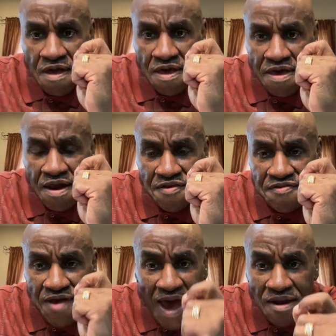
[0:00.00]
get a
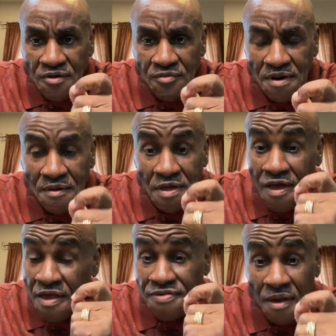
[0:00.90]
shot or whatever.
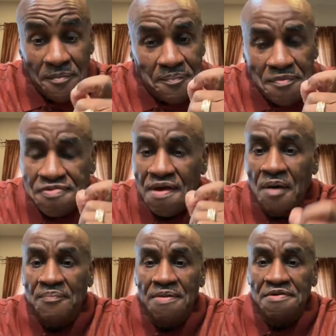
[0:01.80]

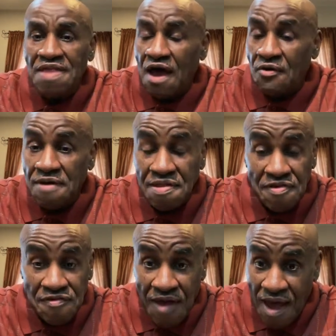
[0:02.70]
Some people are not going to get the
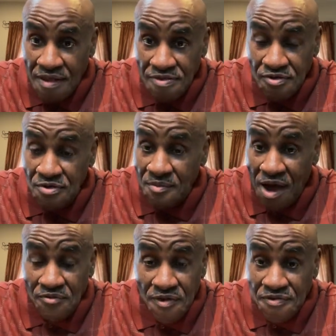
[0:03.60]
shot, so you might
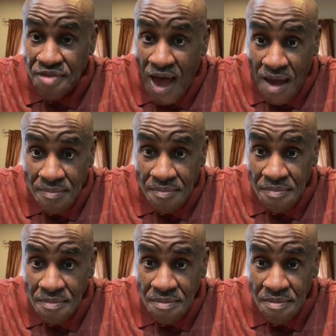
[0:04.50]
as well stop.
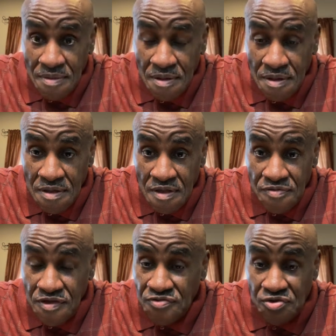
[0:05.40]

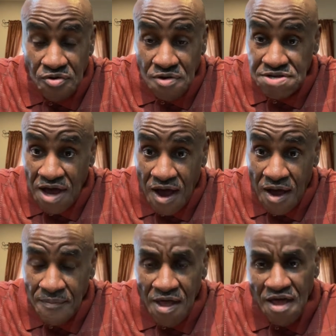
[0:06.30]
Just do your
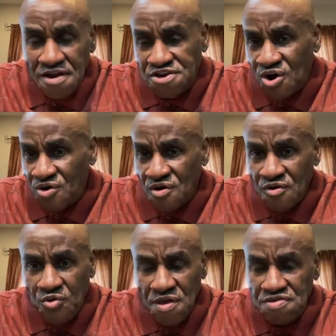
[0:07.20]
job. Don't
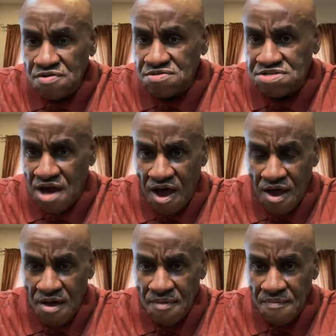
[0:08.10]
quit your job